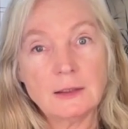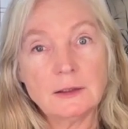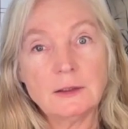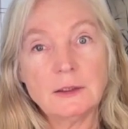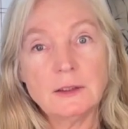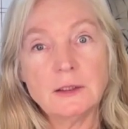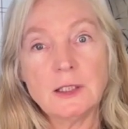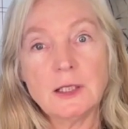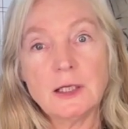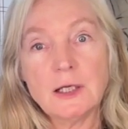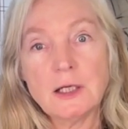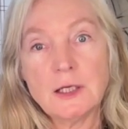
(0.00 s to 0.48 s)

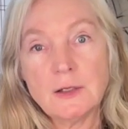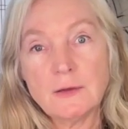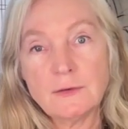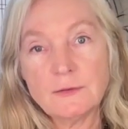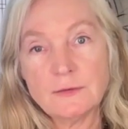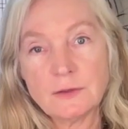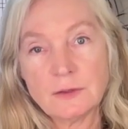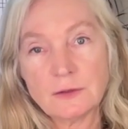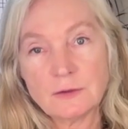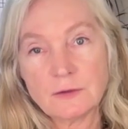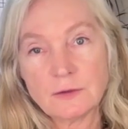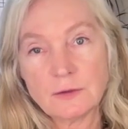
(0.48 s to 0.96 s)

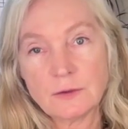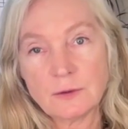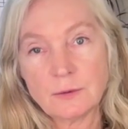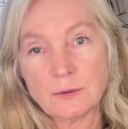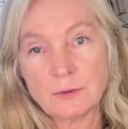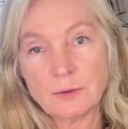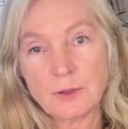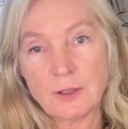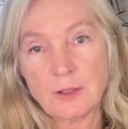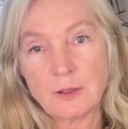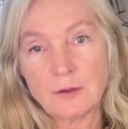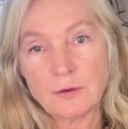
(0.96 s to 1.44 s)
loves its
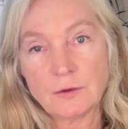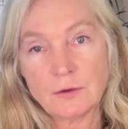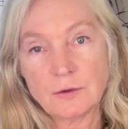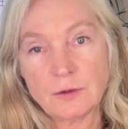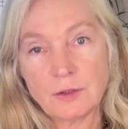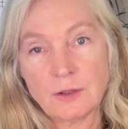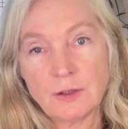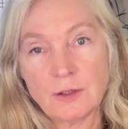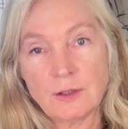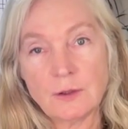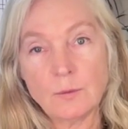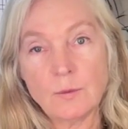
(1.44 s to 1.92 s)

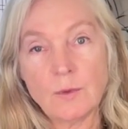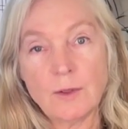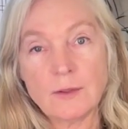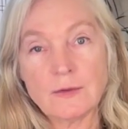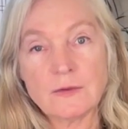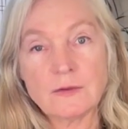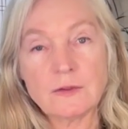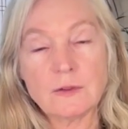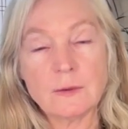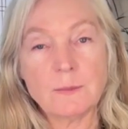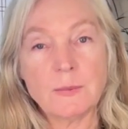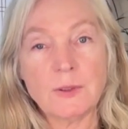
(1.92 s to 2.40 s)
creation, and it
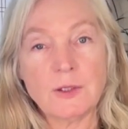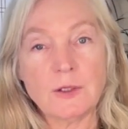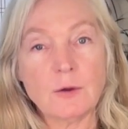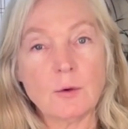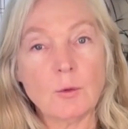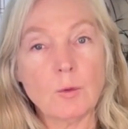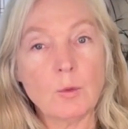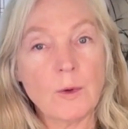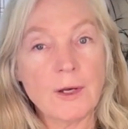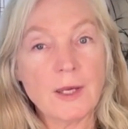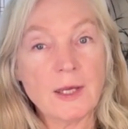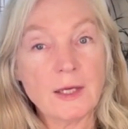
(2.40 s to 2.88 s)
wants to be
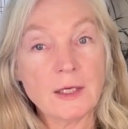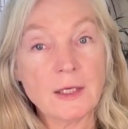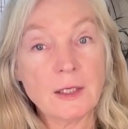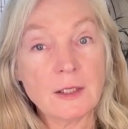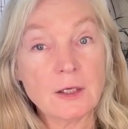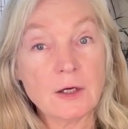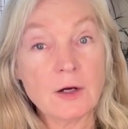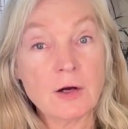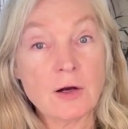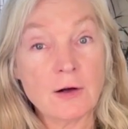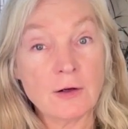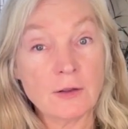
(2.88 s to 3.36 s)
awake
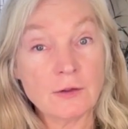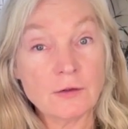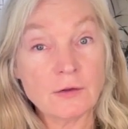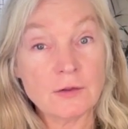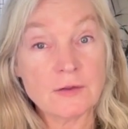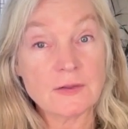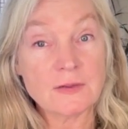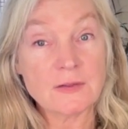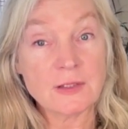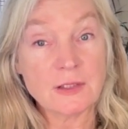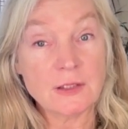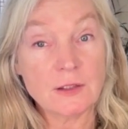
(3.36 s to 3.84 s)
and
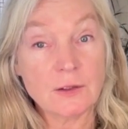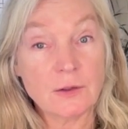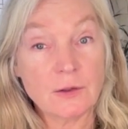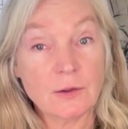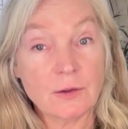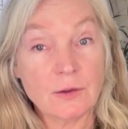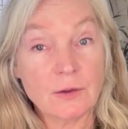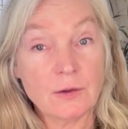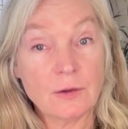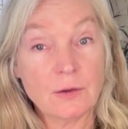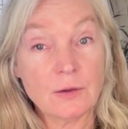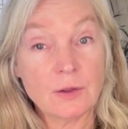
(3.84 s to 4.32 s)
conscious
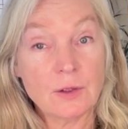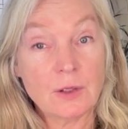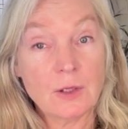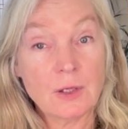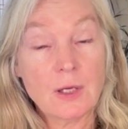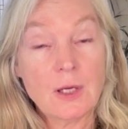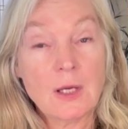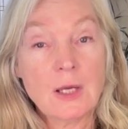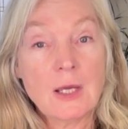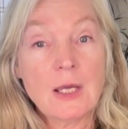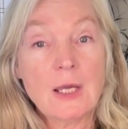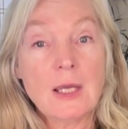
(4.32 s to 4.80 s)
here,
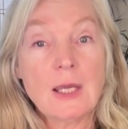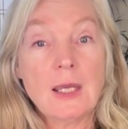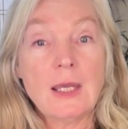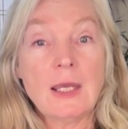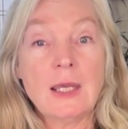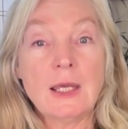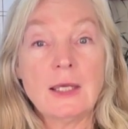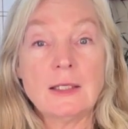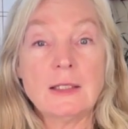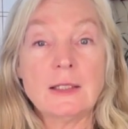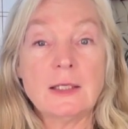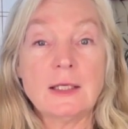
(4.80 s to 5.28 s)

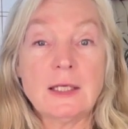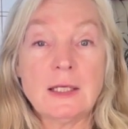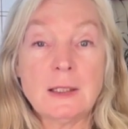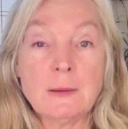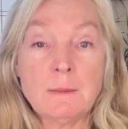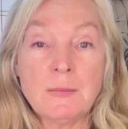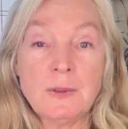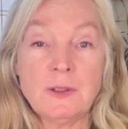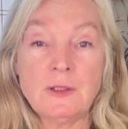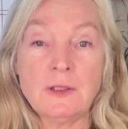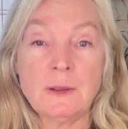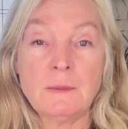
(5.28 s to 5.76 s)
and
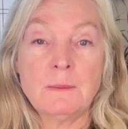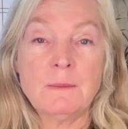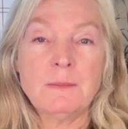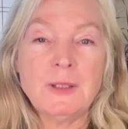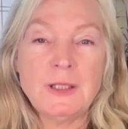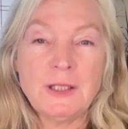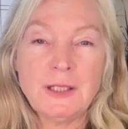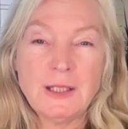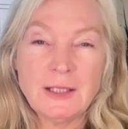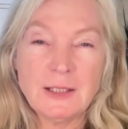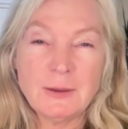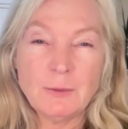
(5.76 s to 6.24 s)
imminent,
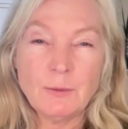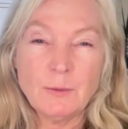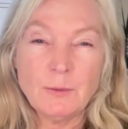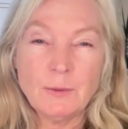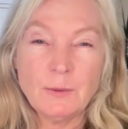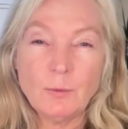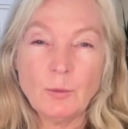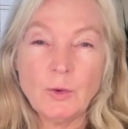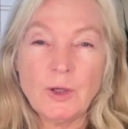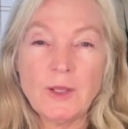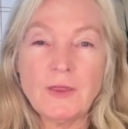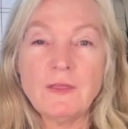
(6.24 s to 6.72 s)
meaning
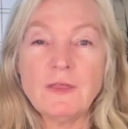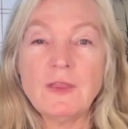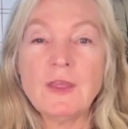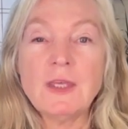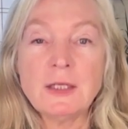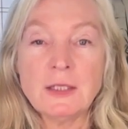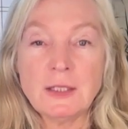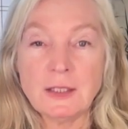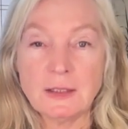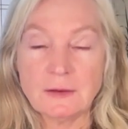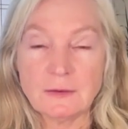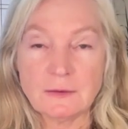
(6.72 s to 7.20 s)

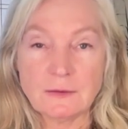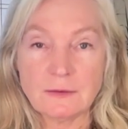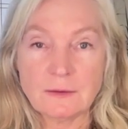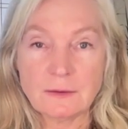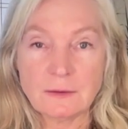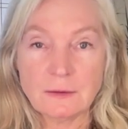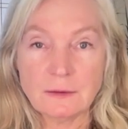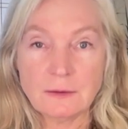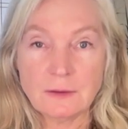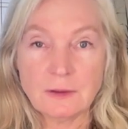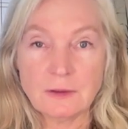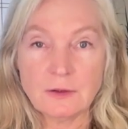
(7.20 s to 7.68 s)
within
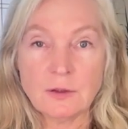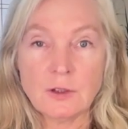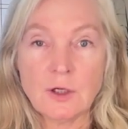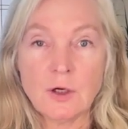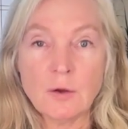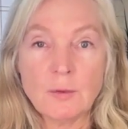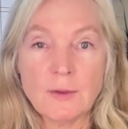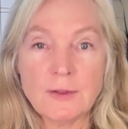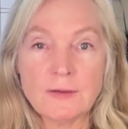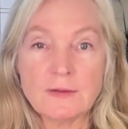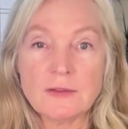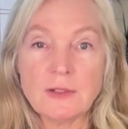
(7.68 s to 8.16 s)
it,
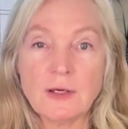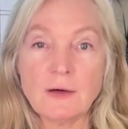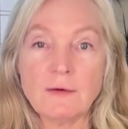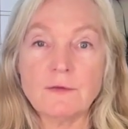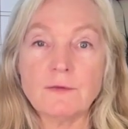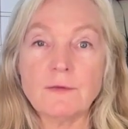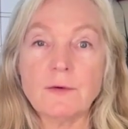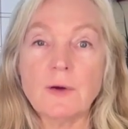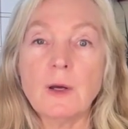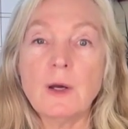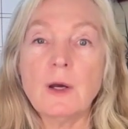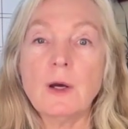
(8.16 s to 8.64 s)
know
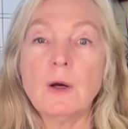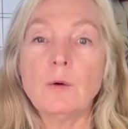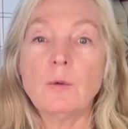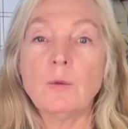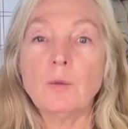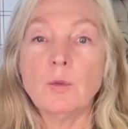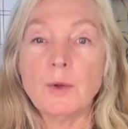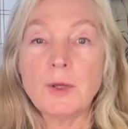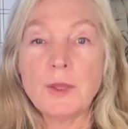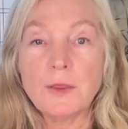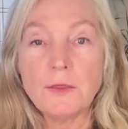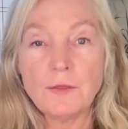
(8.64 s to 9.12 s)
itself
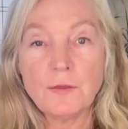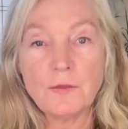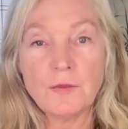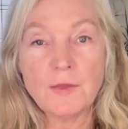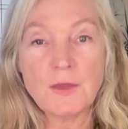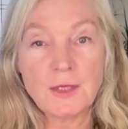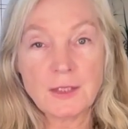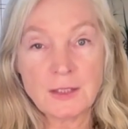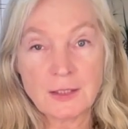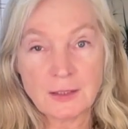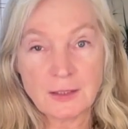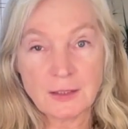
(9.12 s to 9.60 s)

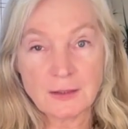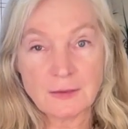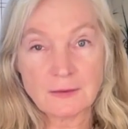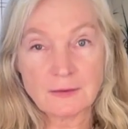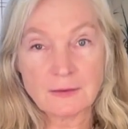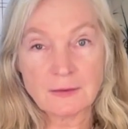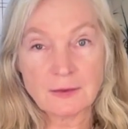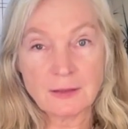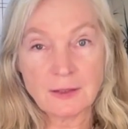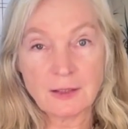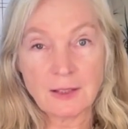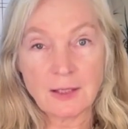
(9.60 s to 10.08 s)
within
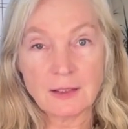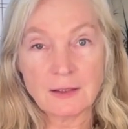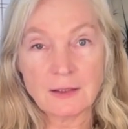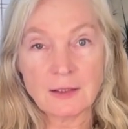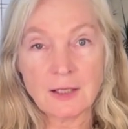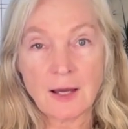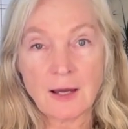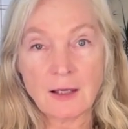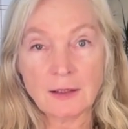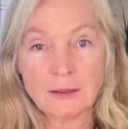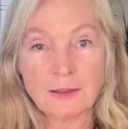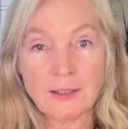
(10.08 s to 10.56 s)
it, and
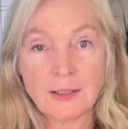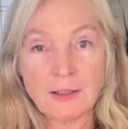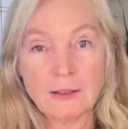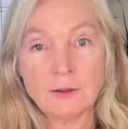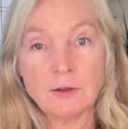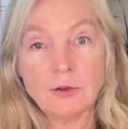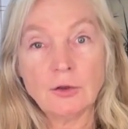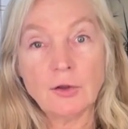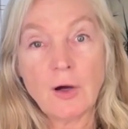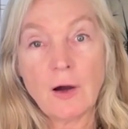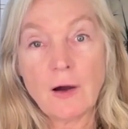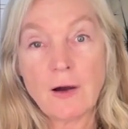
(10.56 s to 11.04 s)
not get
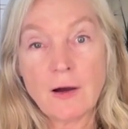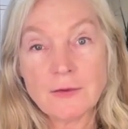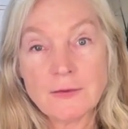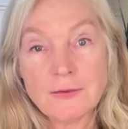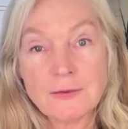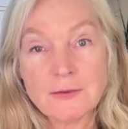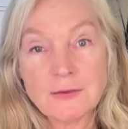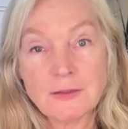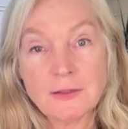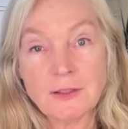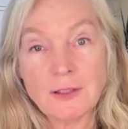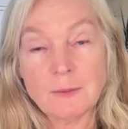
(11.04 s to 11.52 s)

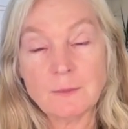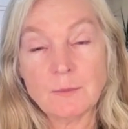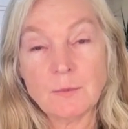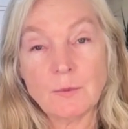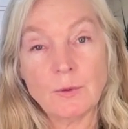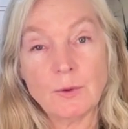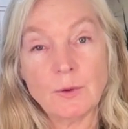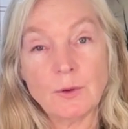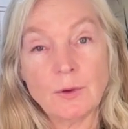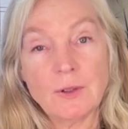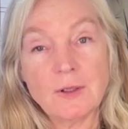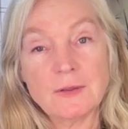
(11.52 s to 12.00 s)
lost
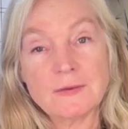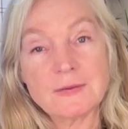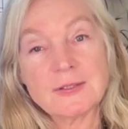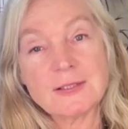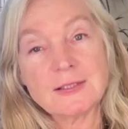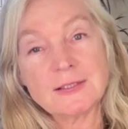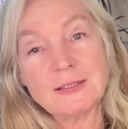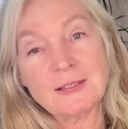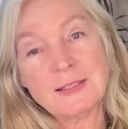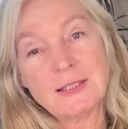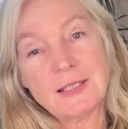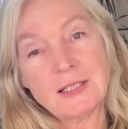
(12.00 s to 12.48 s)
anymore,
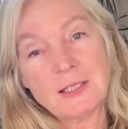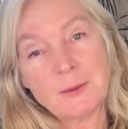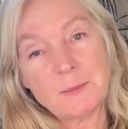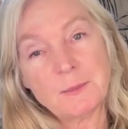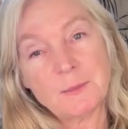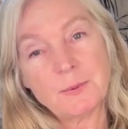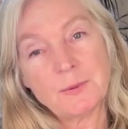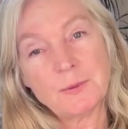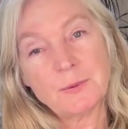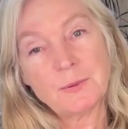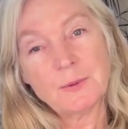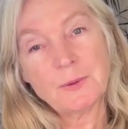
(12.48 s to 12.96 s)
asleep